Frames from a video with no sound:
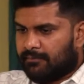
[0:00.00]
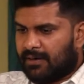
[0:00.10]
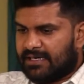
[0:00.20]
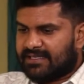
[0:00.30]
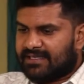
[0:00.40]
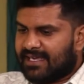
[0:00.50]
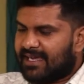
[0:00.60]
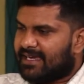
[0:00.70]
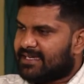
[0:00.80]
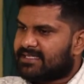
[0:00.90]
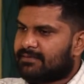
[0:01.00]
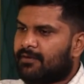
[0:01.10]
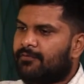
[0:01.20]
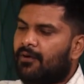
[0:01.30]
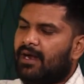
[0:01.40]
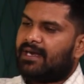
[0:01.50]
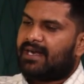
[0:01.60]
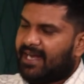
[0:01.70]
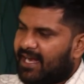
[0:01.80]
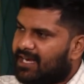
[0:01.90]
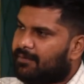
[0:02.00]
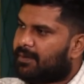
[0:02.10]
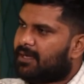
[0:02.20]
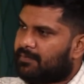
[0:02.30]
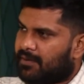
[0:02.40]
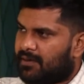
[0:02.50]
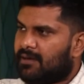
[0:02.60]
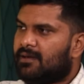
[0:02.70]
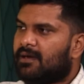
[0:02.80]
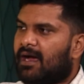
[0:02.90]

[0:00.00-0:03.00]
But the thing is, before I trained people,